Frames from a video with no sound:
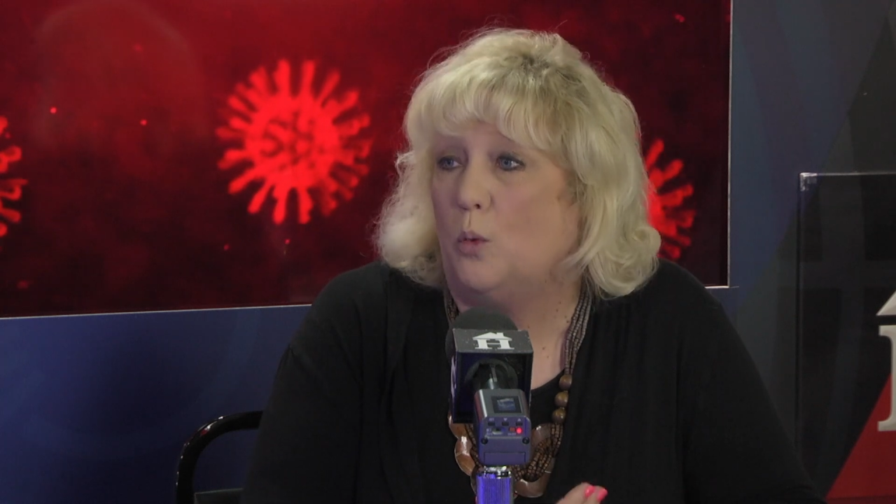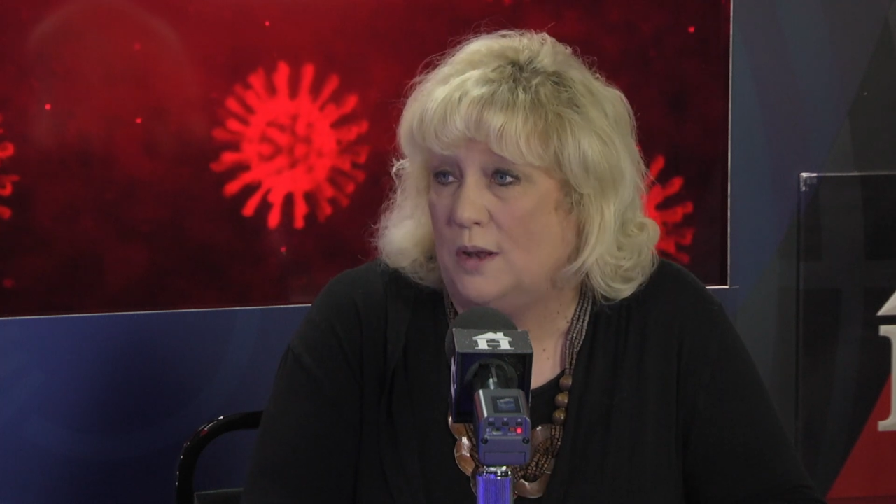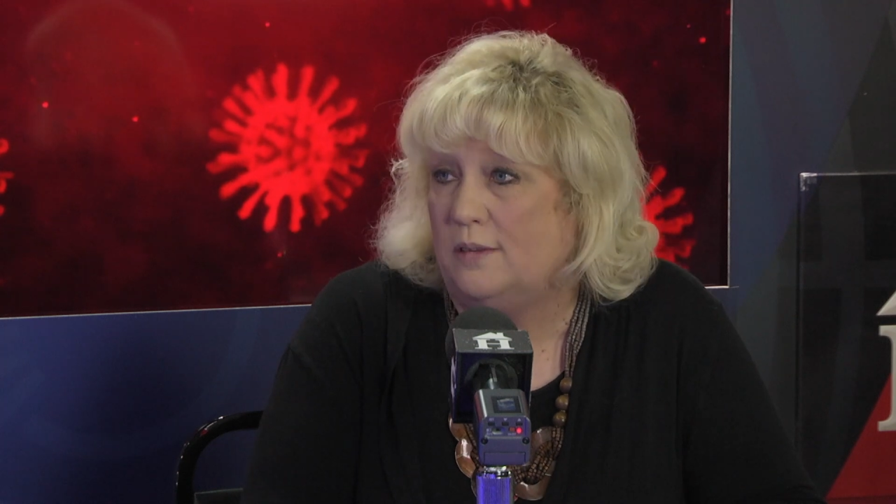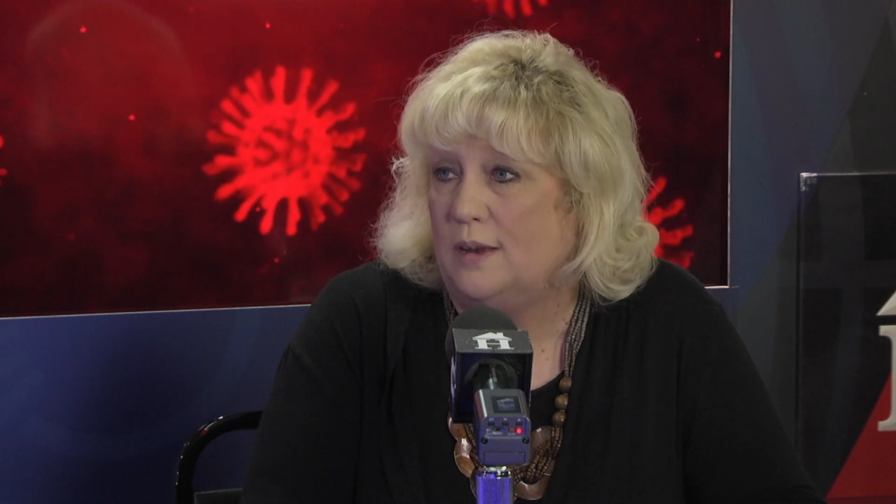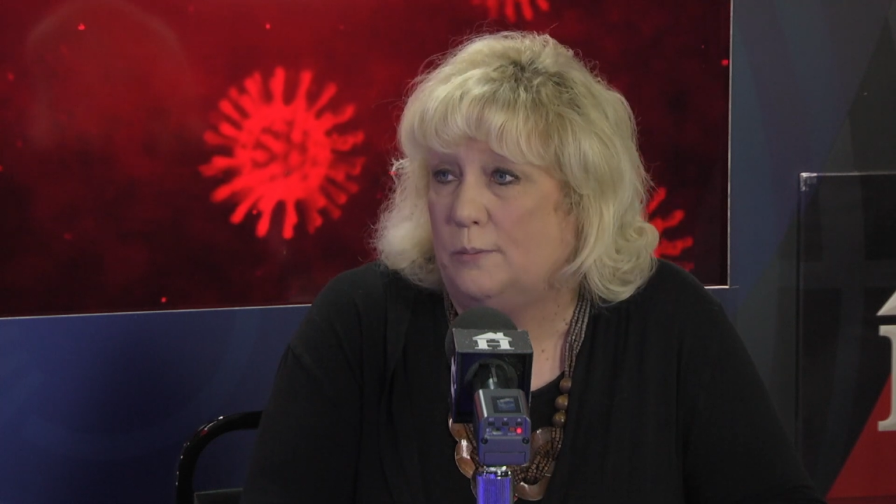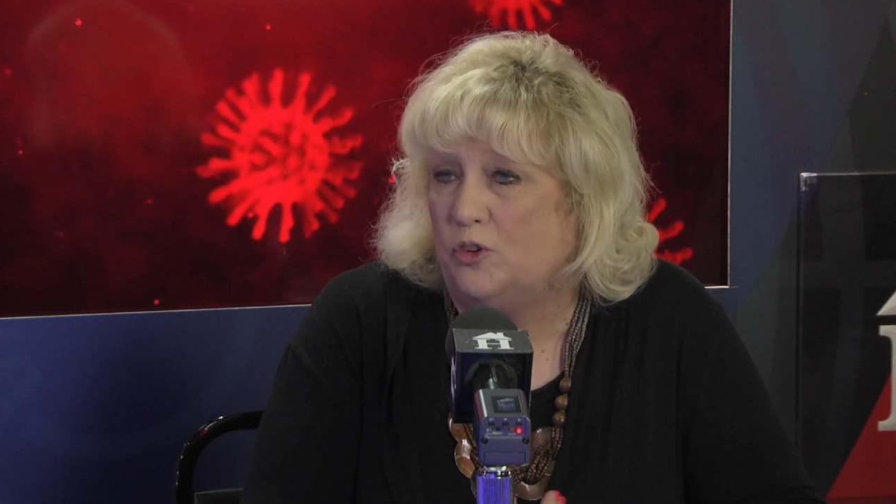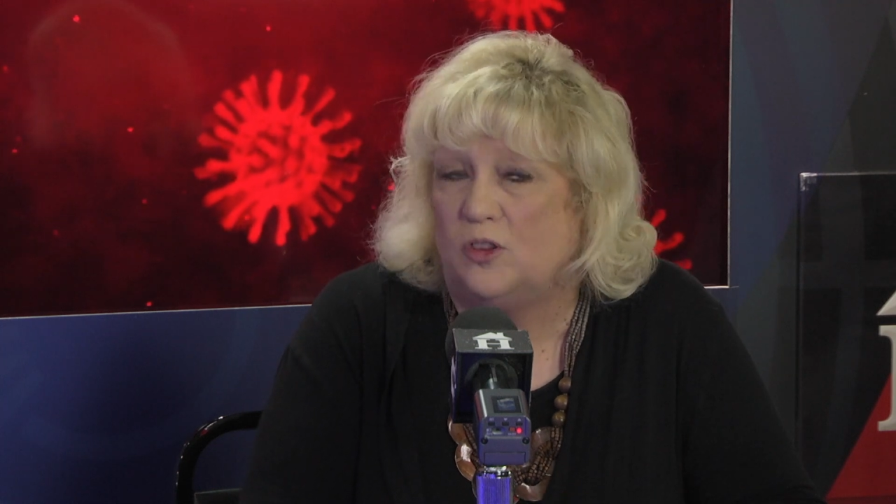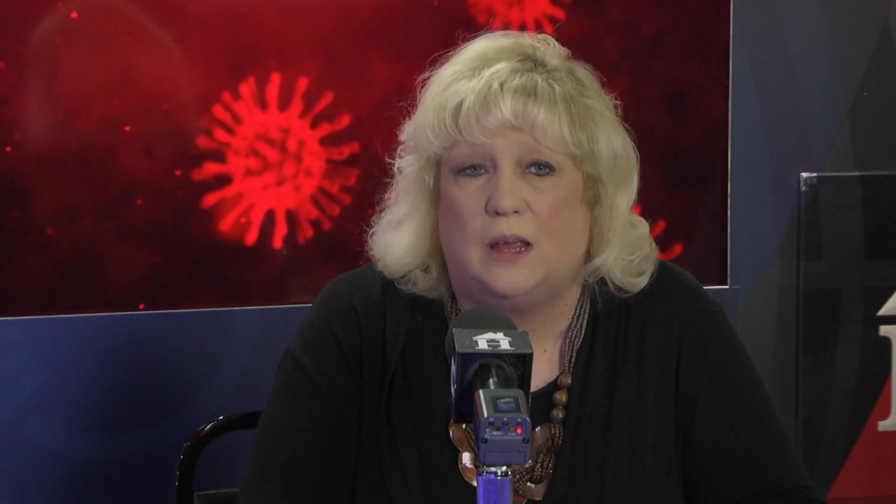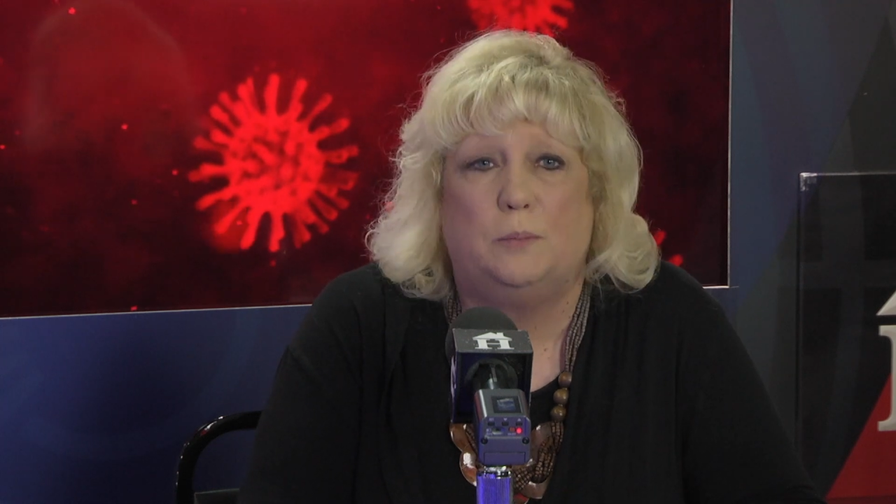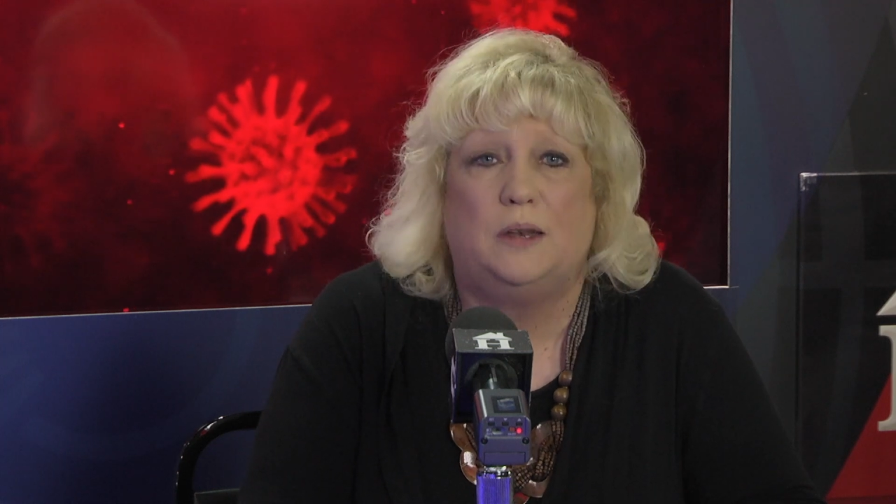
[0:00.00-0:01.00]
what steps
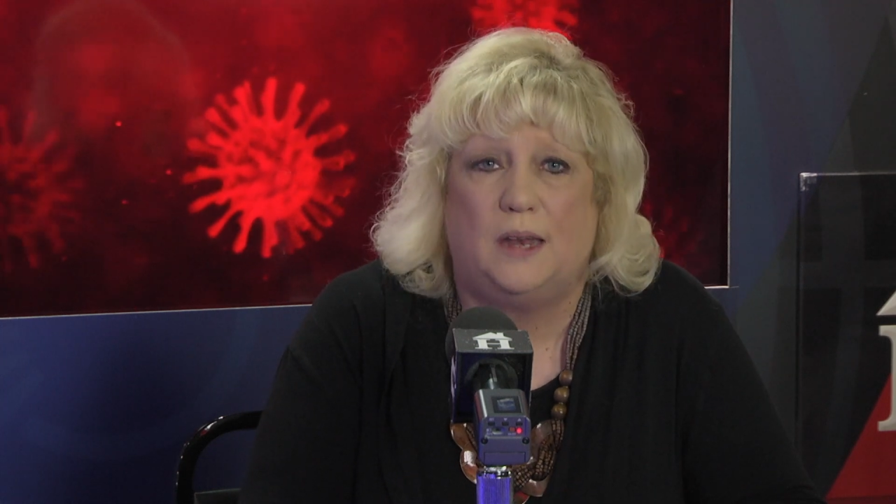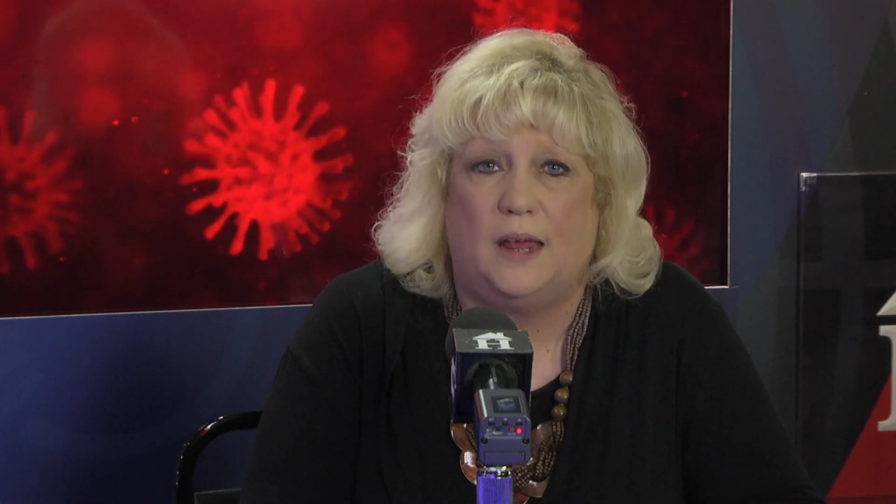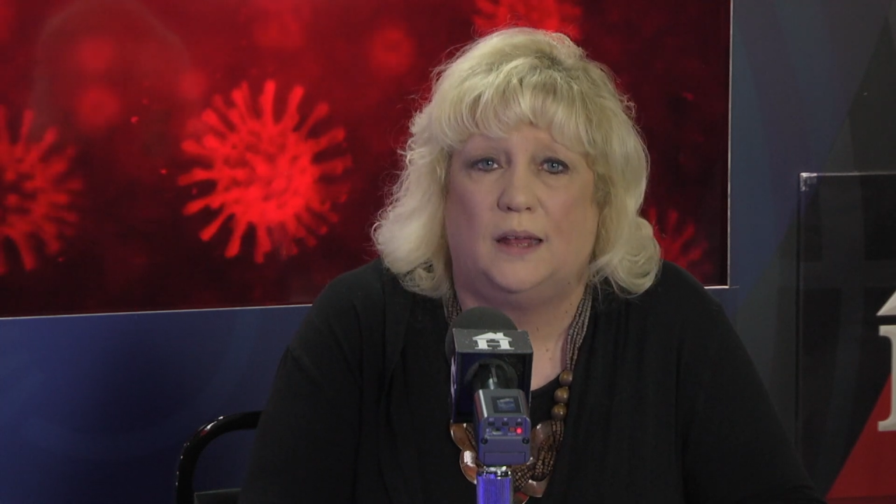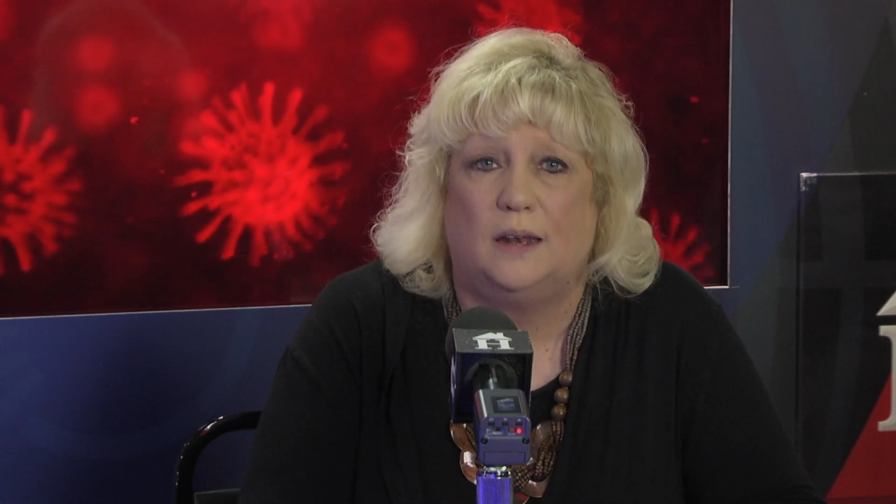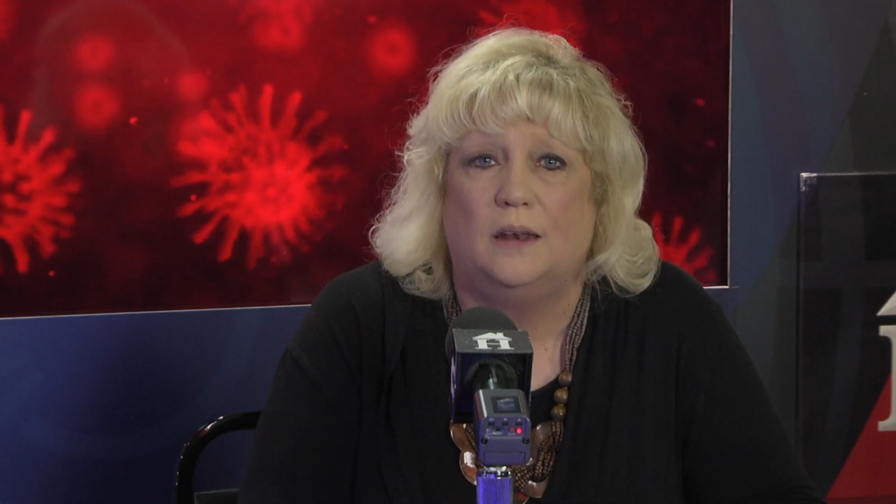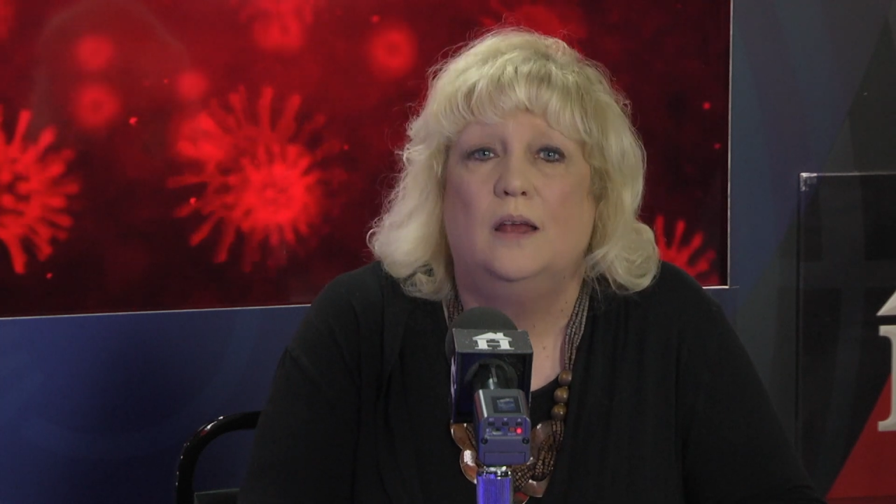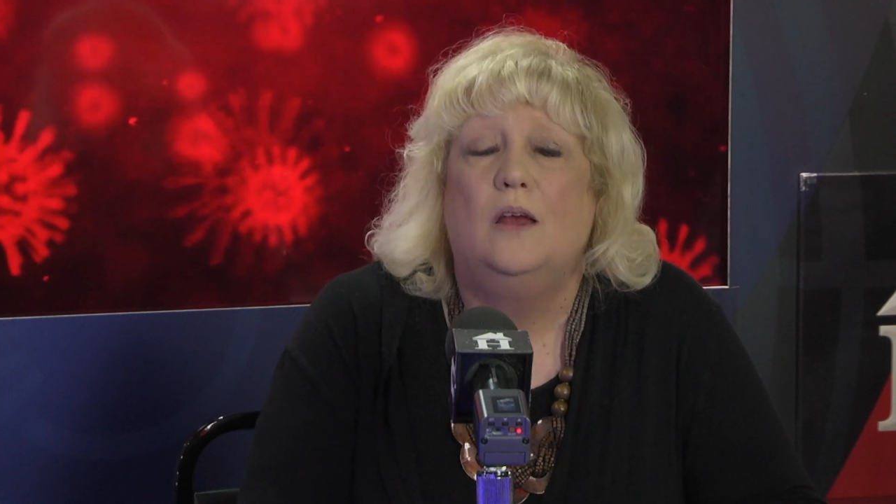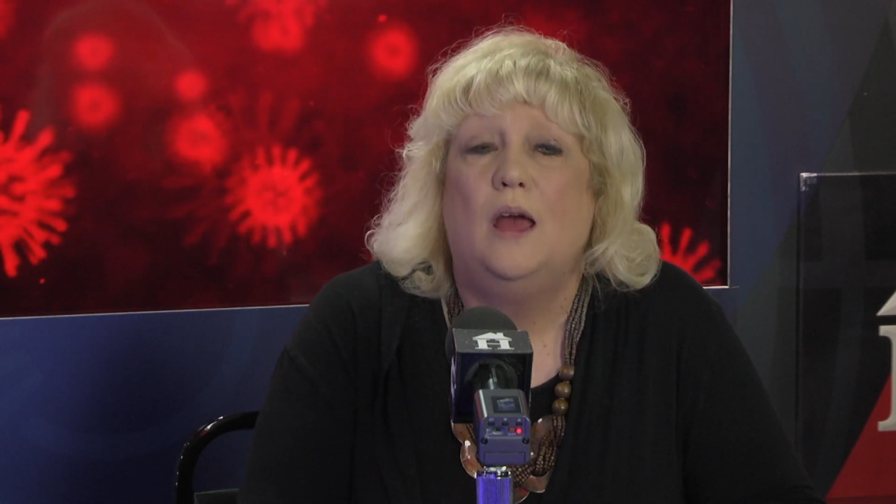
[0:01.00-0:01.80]
should they be taken.